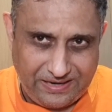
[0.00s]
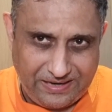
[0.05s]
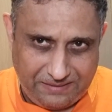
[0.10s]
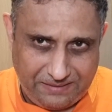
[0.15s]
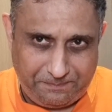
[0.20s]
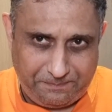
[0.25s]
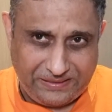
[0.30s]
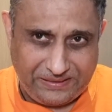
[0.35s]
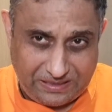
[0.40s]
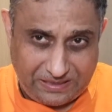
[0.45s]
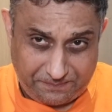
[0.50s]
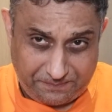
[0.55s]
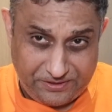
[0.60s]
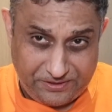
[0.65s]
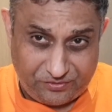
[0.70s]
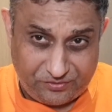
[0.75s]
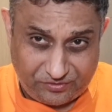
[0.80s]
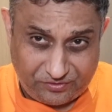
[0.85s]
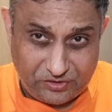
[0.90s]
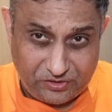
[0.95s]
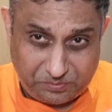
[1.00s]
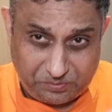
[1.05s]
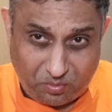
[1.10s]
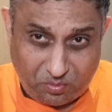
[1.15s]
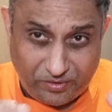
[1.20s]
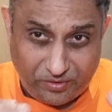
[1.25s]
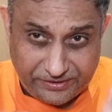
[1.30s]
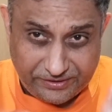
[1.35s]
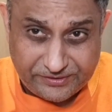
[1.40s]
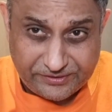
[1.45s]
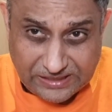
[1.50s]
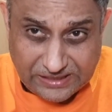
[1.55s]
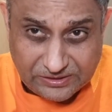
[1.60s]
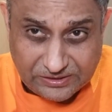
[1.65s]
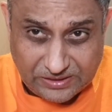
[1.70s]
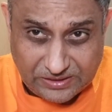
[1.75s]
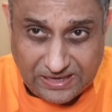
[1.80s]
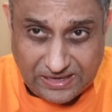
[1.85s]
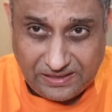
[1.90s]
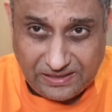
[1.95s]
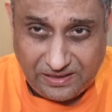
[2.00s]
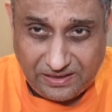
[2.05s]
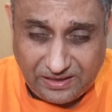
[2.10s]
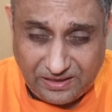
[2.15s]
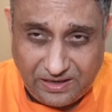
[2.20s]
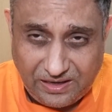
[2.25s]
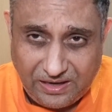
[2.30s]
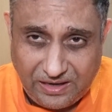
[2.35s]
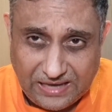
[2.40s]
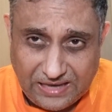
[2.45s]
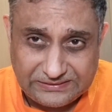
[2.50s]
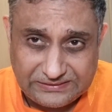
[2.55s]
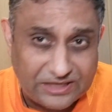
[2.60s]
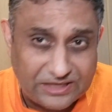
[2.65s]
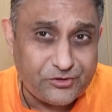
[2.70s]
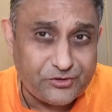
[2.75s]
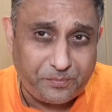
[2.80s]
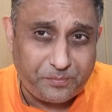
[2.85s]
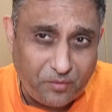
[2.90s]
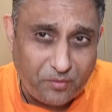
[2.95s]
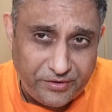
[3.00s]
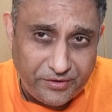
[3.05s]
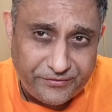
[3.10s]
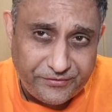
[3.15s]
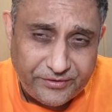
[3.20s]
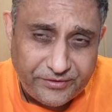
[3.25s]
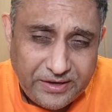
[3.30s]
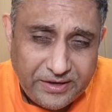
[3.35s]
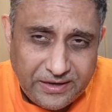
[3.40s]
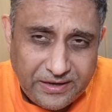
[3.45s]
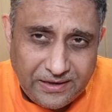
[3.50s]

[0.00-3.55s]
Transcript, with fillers: and pick up each of those points as action points.